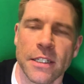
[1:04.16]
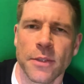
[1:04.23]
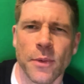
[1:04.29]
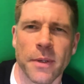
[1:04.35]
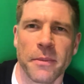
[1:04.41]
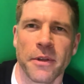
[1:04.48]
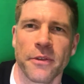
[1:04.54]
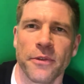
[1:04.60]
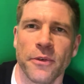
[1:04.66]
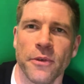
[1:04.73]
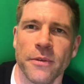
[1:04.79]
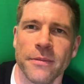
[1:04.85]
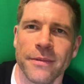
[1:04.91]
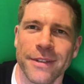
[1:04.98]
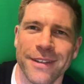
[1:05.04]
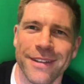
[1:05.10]
the word I'm looking for.
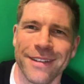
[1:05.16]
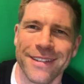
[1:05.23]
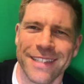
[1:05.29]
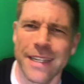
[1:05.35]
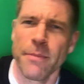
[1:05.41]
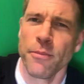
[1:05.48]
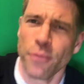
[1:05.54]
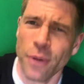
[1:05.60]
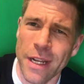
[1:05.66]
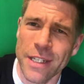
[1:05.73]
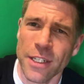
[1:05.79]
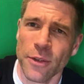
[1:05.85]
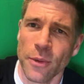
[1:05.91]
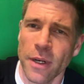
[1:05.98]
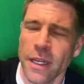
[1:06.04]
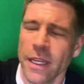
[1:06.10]
See, brain's
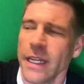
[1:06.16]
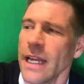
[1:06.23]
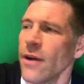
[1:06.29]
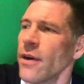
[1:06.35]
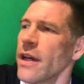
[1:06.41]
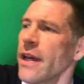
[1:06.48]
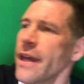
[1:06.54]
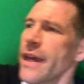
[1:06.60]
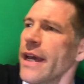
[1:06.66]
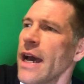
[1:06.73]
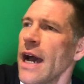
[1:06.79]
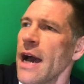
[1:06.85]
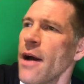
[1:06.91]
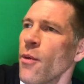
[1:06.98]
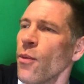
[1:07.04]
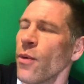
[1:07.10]
not working now.
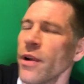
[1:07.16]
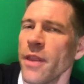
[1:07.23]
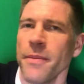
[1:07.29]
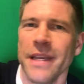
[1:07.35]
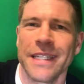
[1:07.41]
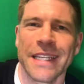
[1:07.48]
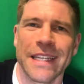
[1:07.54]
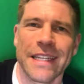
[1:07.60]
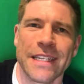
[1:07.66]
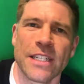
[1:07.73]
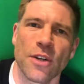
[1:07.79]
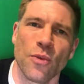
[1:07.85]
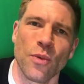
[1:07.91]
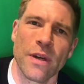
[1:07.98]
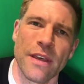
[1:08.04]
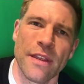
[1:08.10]
One of the meetings
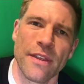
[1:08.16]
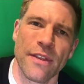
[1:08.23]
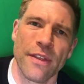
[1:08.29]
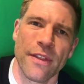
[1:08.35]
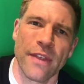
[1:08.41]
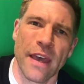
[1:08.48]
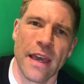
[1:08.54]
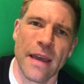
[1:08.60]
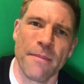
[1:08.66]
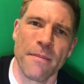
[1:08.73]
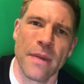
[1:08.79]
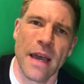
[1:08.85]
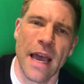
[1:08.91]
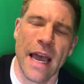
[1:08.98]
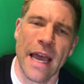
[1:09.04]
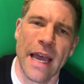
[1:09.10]
with them
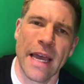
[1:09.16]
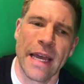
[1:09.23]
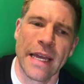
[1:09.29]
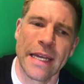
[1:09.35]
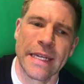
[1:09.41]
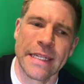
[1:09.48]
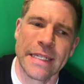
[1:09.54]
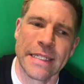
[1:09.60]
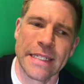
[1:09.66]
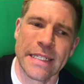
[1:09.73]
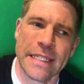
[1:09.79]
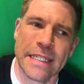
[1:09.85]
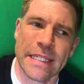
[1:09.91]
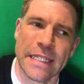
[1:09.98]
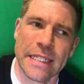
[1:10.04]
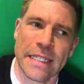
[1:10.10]

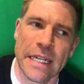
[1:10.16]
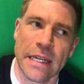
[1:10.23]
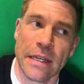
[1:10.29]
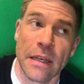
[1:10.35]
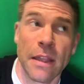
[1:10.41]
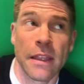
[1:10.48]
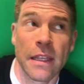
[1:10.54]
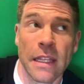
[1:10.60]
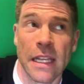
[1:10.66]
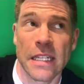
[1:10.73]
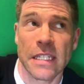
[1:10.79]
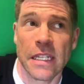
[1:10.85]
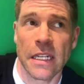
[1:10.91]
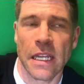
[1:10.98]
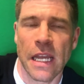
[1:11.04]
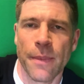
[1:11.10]
as, I think that's
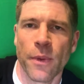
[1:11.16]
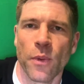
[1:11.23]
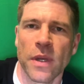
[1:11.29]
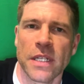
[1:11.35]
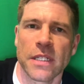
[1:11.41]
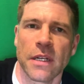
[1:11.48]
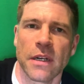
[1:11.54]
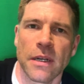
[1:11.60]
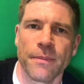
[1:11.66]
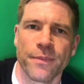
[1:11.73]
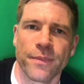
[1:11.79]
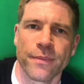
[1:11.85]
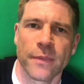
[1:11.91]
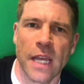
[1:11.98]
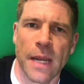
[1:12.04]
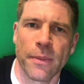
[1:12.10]
in a couple of weeks' time,
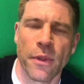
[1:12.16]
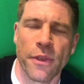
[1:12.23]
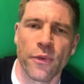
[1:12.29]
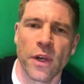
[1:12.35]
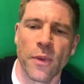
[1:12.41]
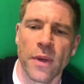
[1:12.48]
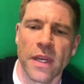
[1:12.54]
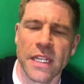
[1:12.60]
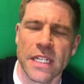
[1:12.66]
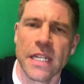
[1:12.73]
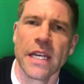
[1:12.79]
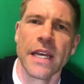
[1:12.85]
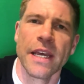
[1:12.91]
couple of 3 weeks,